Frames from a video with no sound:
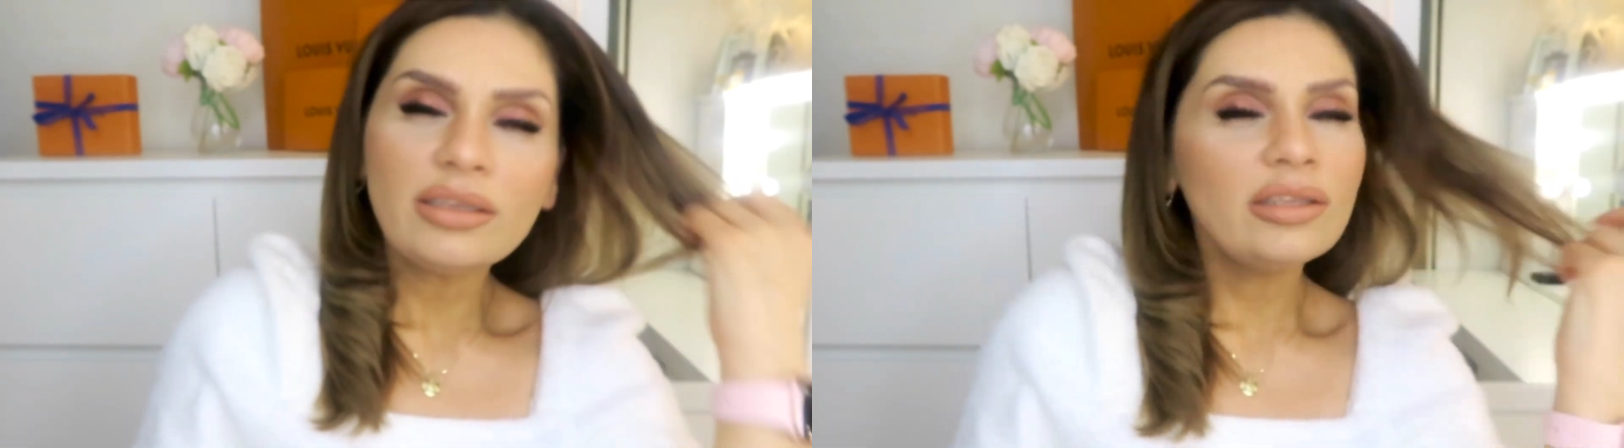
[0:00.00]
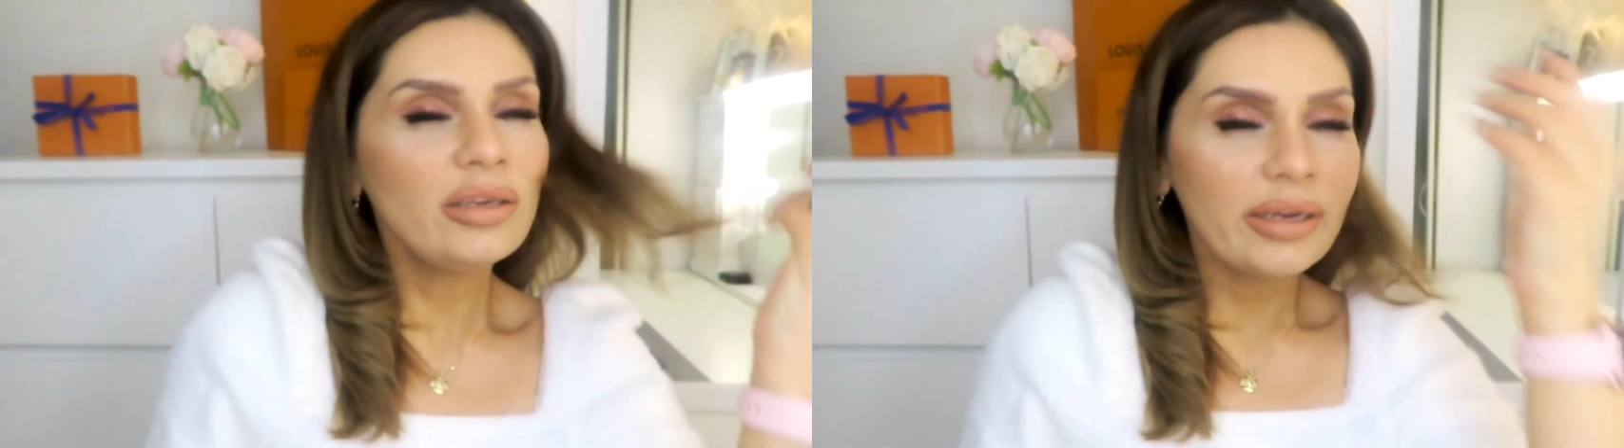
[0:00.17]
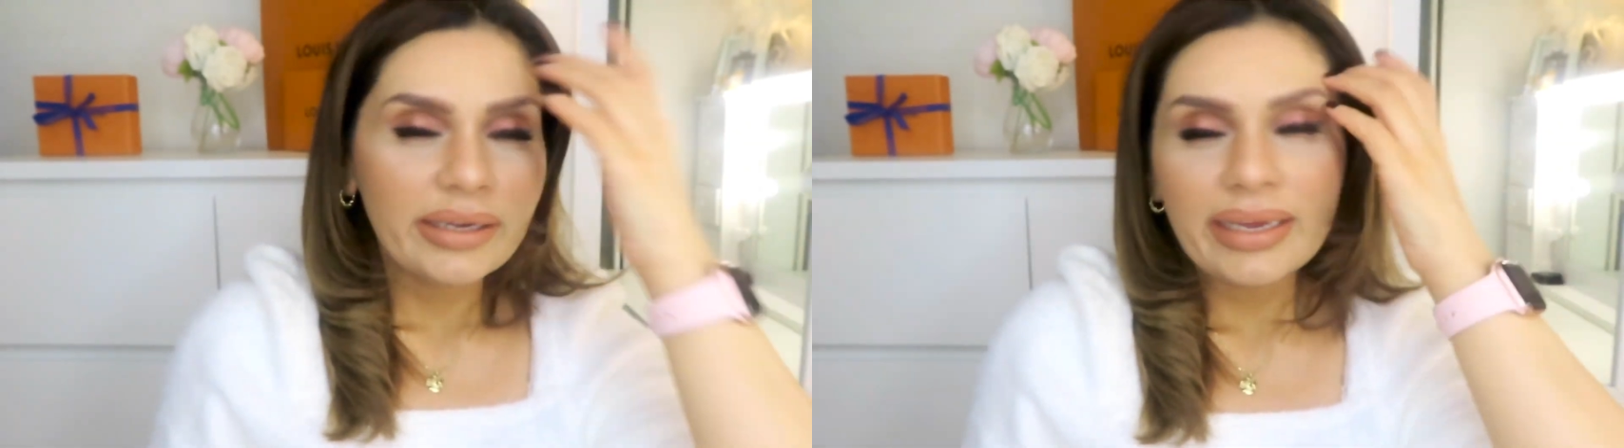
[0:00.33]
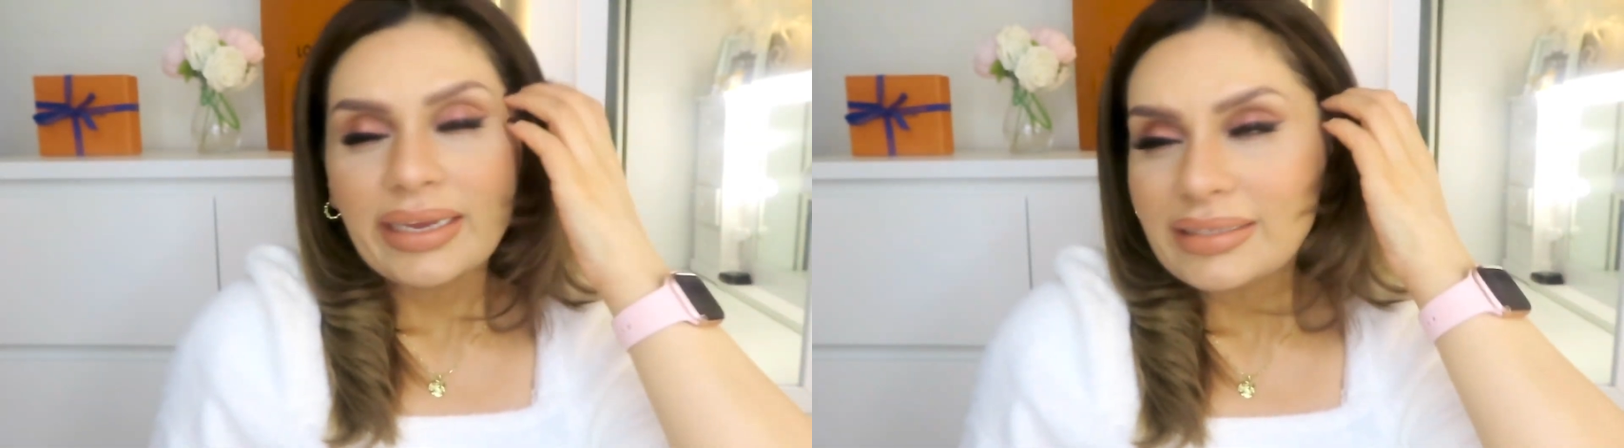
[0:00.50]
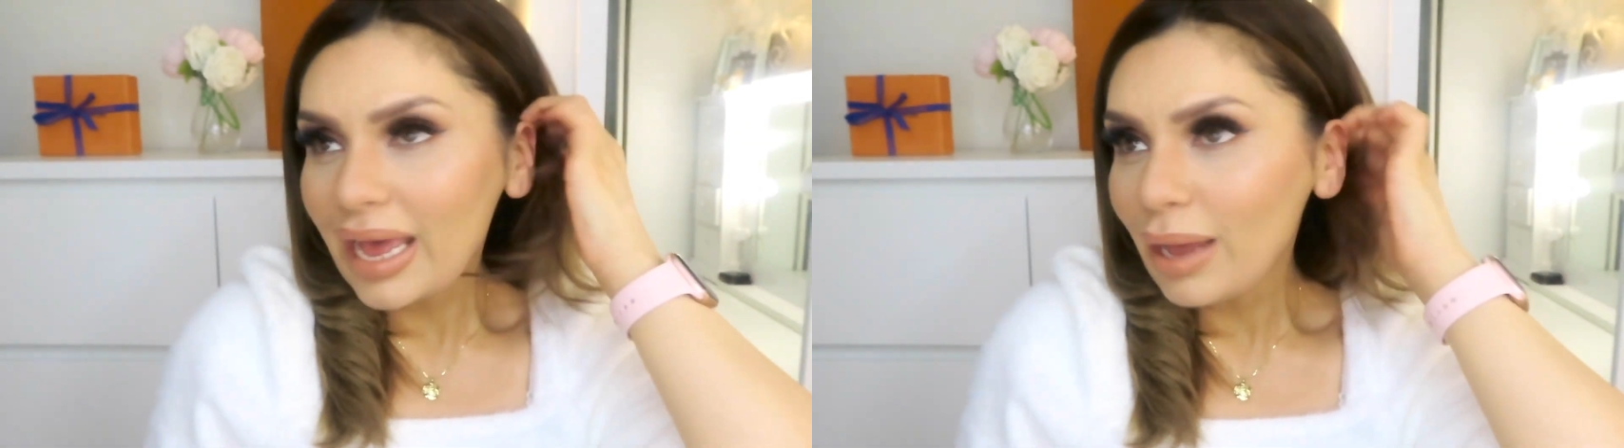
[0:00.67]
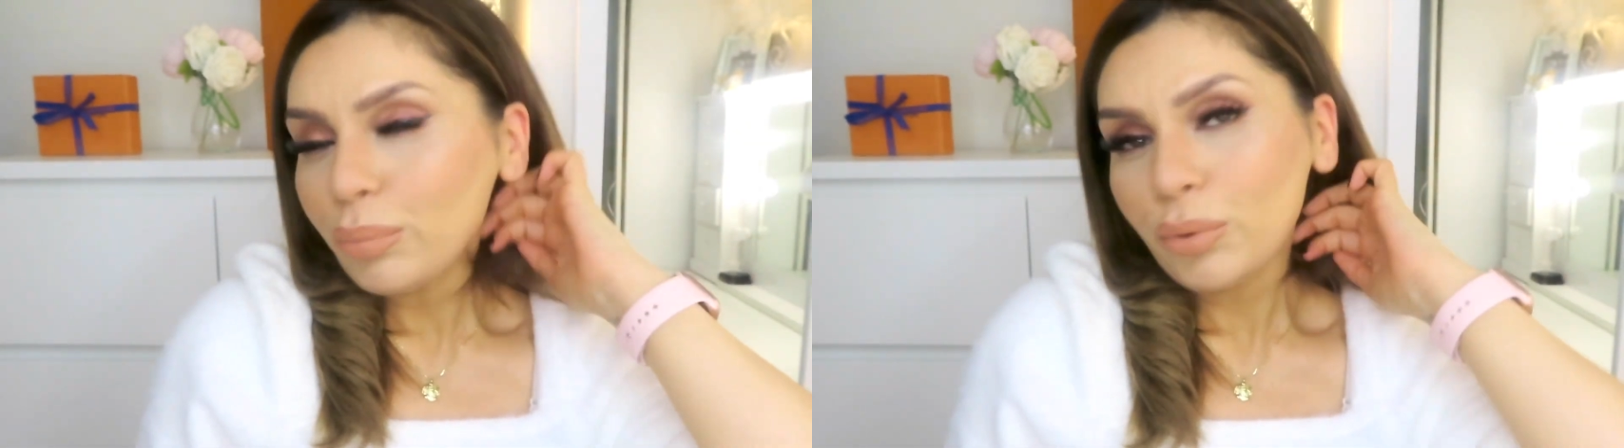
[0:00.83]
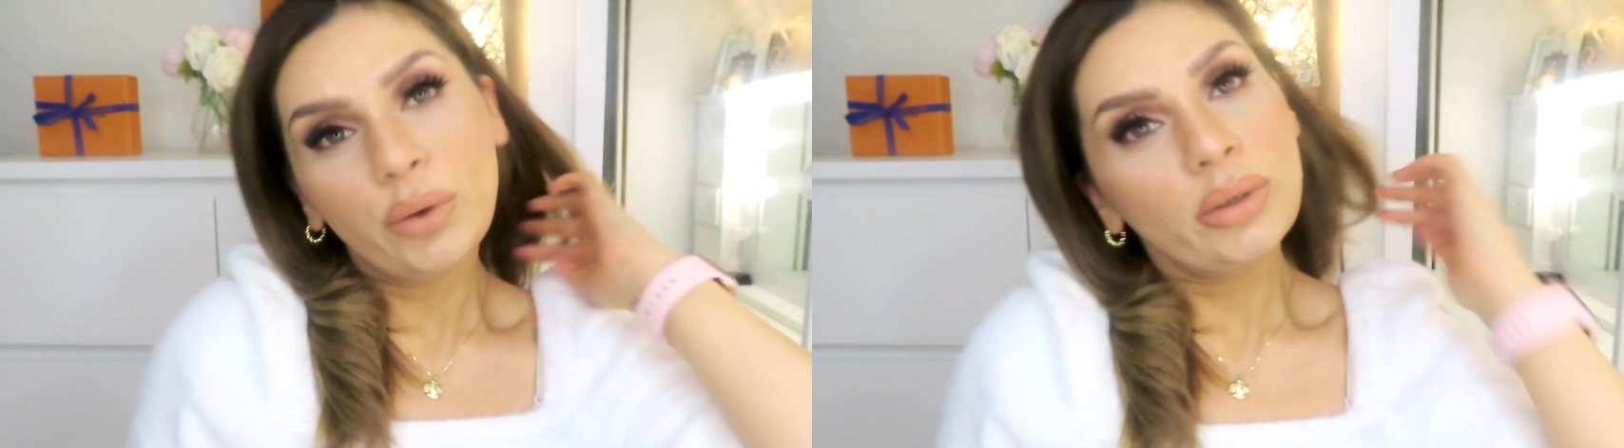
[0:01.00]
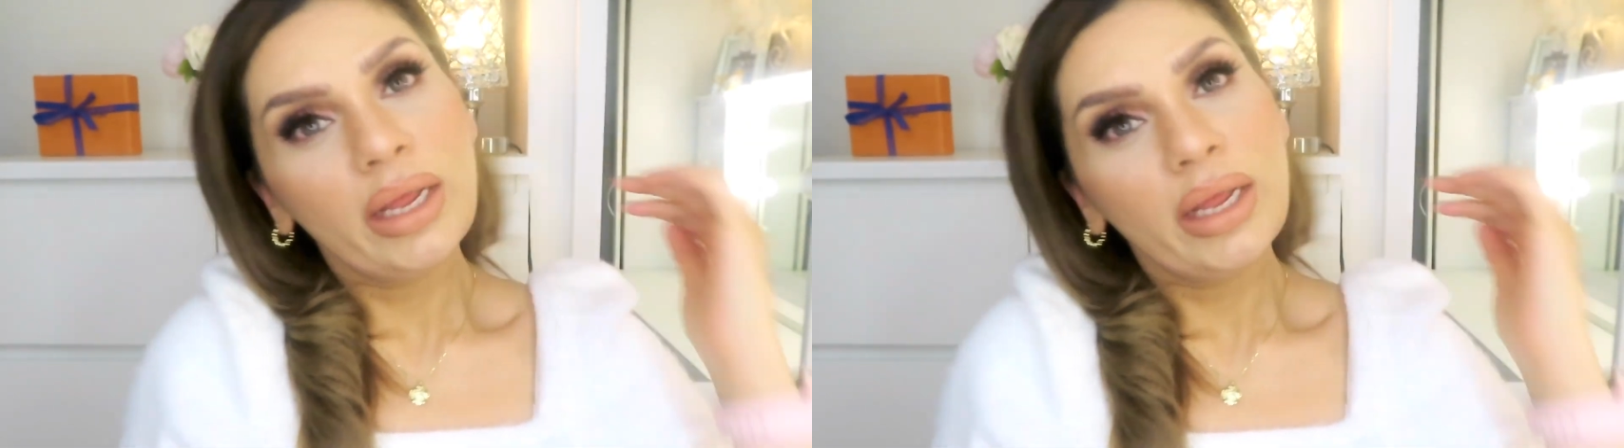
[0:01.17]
look, example,